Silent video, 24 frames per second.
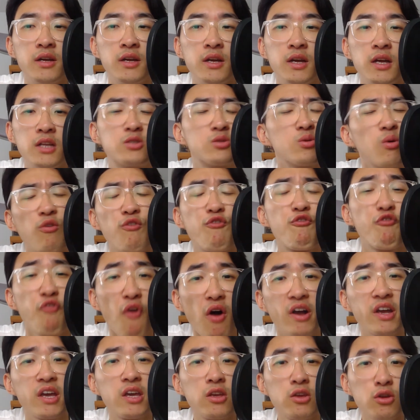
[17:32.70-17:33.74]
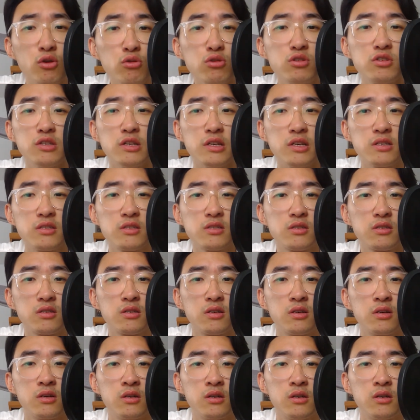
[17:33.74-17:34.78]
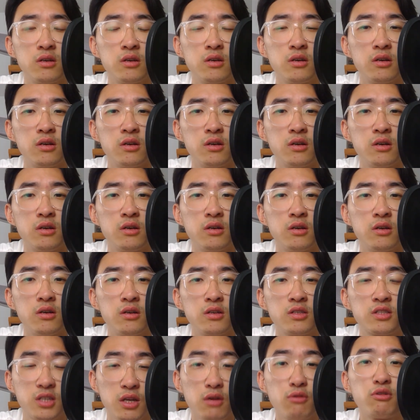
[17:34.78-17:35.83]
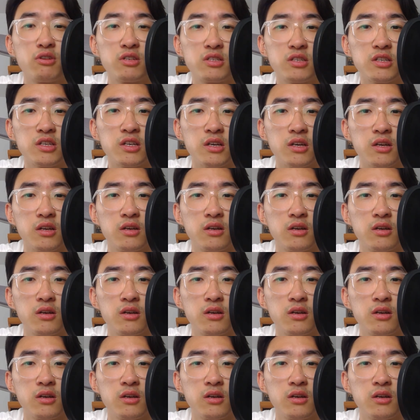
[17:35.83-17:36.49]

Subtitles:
It's so fucking useless. Seriously.